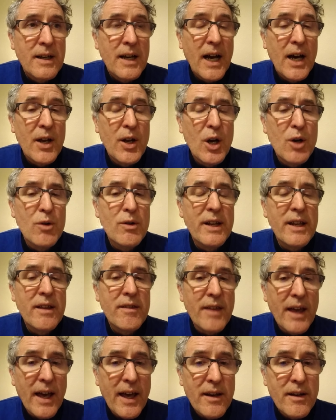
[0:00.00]
and only
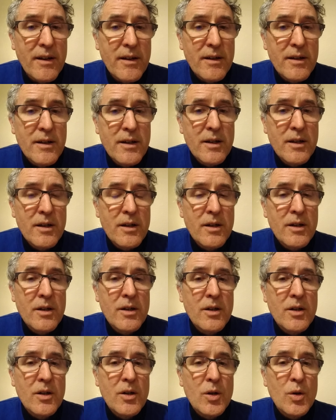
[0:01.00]
then
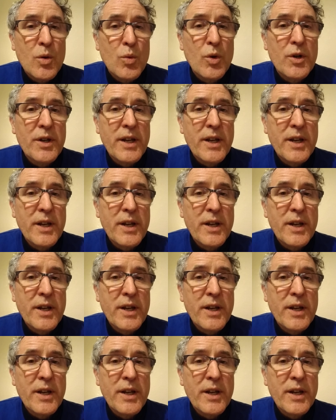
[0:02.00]
would